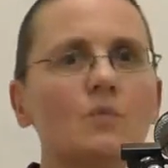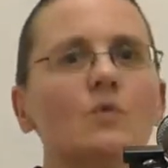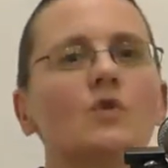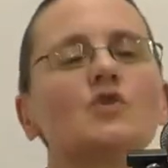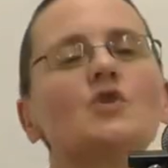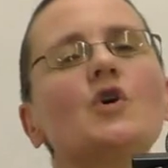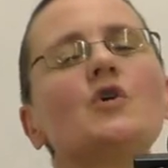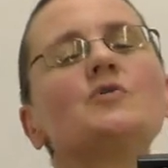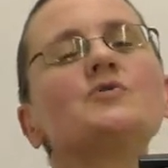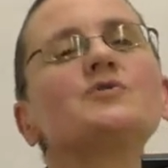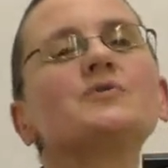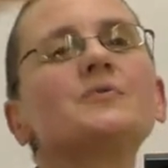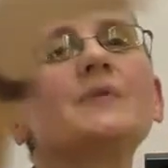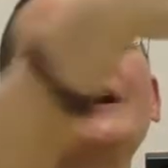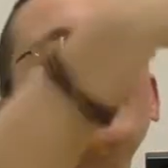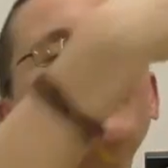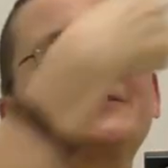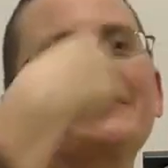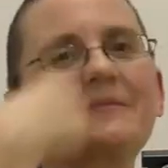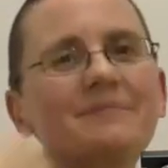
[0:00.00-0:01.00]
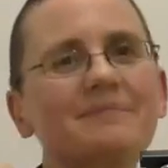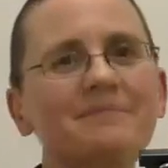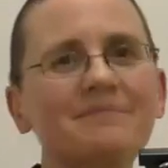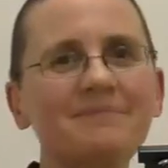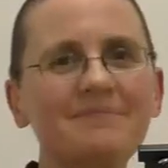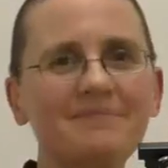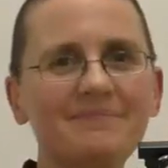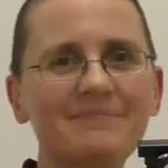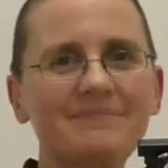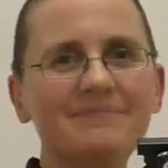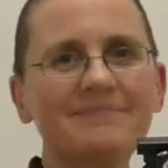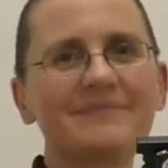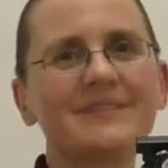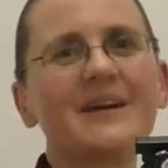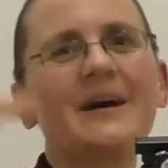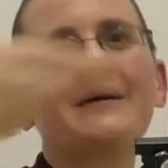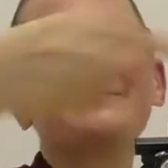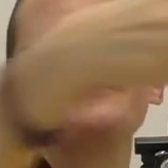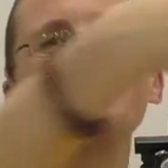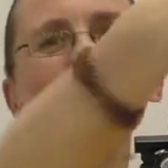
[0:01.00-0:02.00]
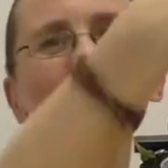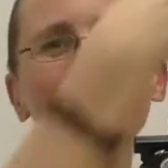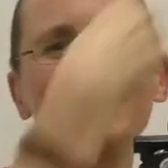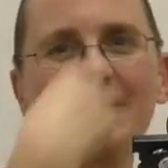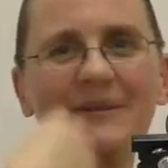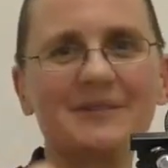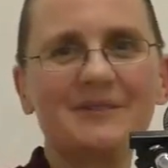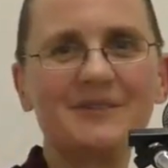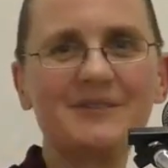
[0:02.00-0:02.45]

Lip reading: What goes around comes around.